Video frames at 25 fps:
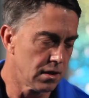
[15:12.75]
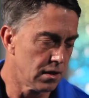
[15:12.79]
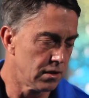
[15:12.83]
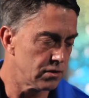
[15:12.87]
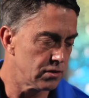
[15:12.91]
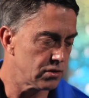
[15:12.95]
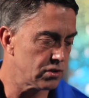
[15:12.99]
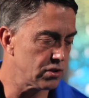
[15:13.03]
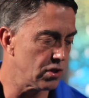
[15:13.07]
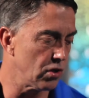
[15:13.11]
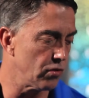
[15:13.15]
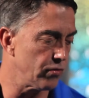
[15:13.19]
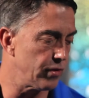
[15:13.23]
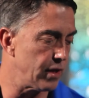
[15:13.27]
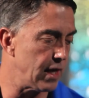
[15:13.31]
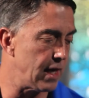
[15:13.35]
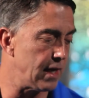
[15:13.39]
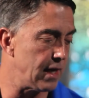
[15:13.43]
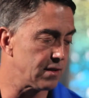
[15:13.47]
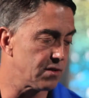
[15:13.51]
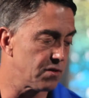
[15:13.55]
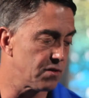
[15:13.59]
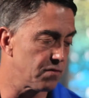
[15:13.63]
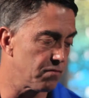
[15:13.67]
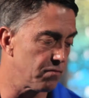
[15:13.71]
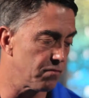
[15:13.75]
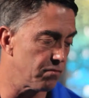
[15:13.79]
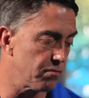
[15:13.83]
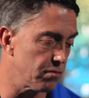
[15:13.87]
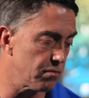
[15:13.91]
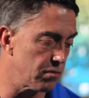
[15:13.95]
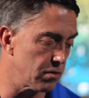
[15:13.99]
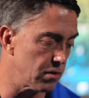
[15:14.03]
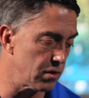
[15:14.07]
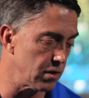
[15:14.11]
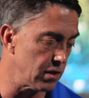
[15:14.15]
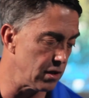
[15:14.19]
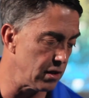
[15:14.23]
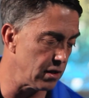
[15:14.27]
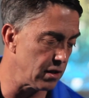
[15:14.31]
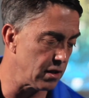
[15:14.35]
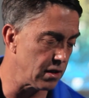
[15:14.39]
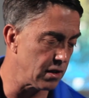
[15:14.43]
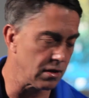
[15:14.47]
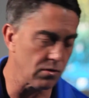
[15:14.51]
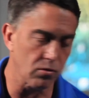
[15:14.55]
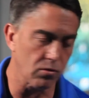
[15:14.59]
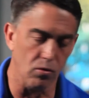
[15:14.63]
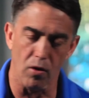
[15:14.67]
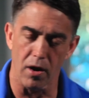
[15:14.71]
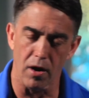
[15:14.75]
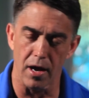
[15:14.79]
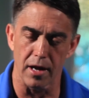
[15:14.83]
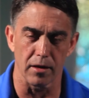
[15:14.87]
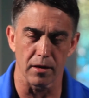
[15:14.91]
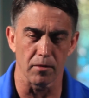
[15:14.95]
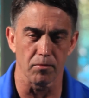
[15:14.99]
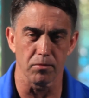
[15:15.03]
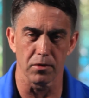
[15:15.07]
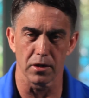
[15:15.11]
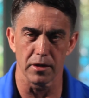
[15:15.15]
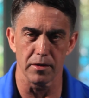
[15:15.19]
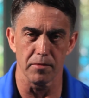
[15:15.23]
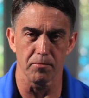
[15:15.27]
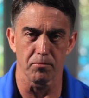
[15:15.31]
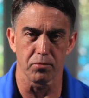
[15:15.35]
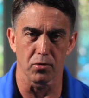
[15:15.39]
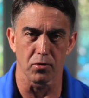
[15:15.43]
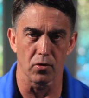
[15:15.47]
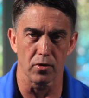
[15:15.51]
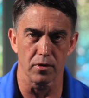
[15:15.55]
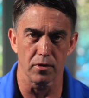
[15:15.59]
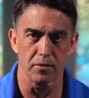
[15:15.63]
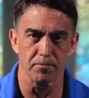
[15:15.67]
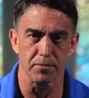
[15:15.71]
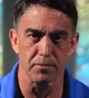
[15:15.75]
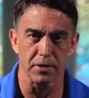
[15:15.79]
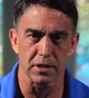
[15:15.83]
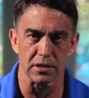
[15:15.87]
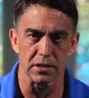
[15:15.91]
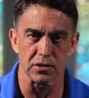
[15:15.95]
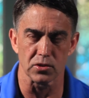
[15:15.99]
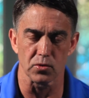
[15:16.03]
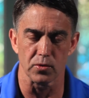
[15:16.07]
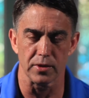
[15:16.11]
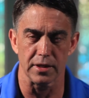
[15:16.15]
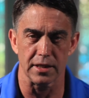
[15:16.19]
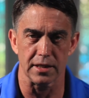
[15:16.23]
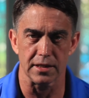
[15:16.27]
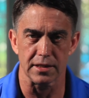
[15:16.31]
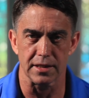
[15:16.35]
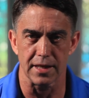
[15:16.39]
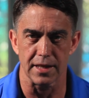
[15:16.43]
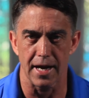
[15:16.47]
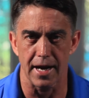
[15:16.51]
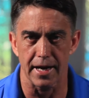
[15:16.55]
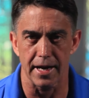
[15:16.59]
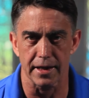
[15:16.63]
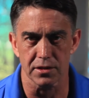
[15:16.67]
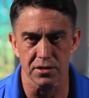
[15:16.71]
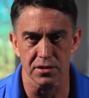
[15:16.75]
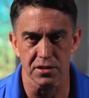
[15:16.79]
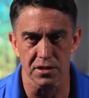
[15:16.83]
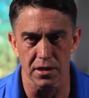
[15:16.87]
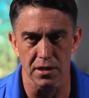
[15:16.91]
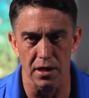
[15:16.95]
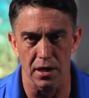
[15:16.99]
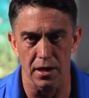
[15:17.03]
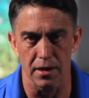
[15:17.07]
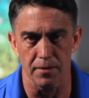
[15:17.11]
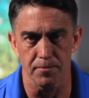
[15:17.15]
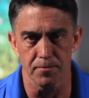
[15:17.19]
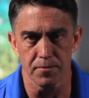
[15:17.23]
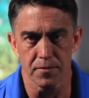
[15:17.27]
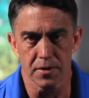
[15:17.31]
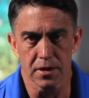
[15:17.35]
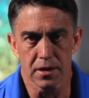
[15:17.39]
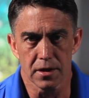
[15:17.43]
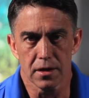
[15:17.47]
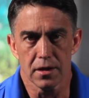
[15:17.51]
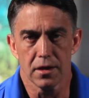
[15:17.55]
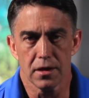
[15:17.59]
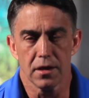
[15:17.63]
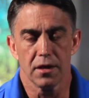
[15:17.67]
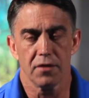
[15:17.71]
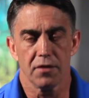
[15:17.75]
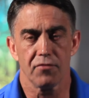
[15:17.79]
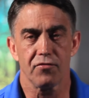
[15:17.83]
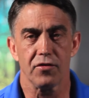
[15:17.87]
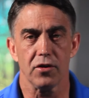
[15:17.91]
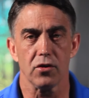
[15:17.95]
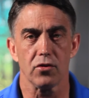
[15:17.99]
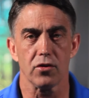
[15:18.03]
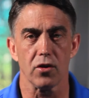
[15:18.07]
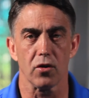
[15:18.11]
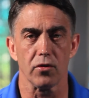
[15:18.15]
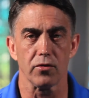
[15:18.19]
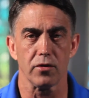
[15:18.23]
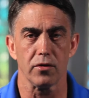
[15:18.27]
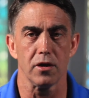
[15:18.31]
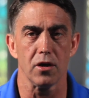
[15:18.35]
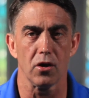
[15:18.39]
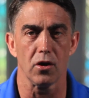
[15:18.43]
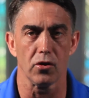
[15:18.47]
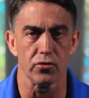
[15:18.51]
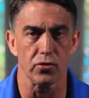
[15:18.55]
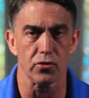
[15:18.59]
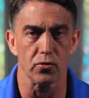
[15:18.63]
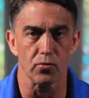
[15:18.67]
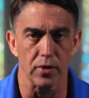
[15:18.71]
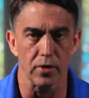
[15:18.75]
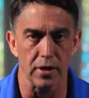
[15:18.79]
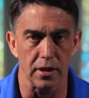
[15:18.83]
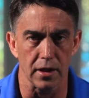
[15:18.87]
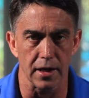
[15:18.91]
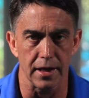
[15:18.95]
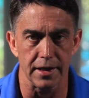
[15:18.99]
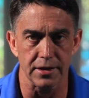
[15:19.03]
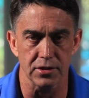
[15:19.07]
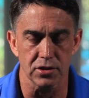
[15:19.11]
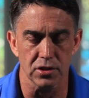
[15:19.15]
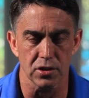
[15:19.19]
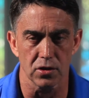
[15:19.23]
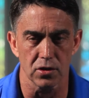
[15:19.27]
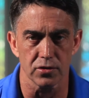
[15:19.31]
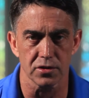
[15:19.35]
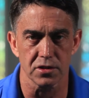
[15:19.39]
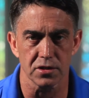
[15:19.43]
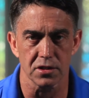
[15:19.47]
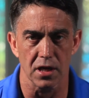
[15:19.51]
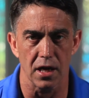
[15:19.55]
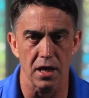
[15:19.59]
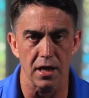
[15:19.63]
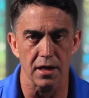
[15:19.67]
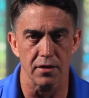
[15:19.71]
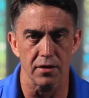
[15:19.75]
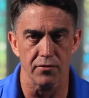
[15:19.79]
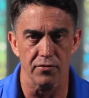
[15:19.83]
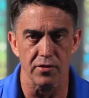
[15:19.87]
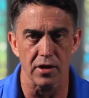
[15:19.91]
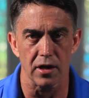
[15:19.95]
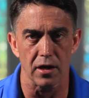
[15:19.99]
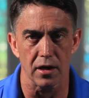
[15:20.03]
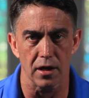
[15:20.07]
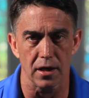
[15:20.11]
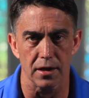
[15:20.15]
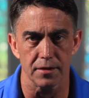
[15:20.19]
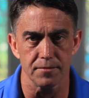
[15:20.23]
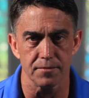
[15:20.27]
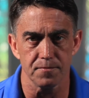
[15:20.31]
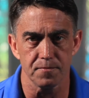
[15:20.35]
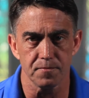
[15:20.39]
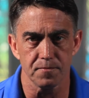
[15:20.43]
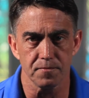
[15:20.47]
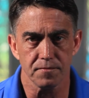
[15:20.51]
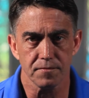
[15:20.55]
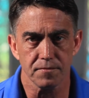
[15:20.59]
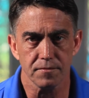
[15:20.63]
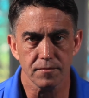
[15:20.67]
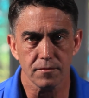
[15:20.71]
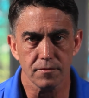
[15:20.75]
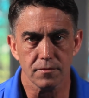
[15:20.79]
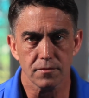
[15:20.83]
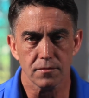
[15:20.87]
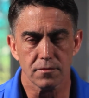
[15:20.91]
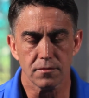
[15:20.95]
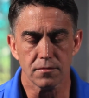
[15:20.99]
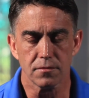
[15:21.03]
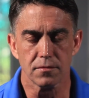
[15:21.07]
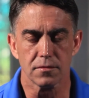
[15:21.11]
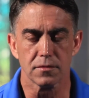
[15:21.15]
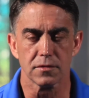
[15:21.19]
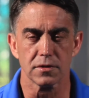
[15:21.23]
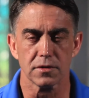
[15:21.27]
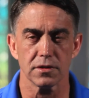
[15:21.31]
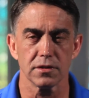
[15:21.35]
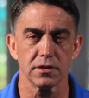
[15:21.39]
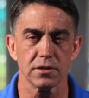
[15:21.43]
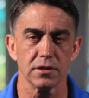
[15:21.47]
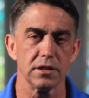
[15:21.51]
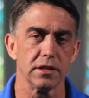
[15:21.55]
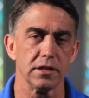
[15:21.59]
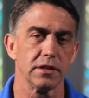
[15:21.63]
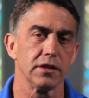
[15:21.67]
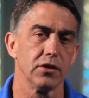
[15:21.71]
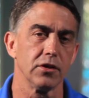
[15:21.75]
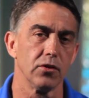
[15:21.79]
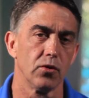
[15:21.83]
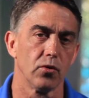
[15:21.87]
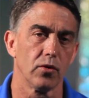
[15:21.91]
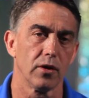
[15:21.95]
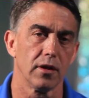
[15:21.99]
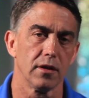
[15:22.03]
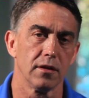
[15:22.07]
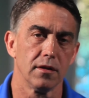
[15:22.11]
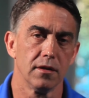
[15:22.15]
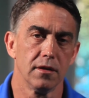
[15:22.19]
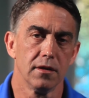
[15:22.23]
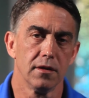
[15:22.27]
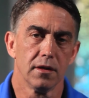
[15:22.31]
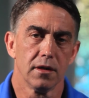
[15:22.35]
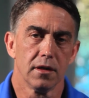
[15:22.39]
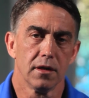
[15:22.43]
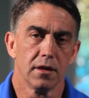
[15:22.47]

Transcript: So that's incredibly important, because when the attacks come, if you don't know the relational side of God, then you'll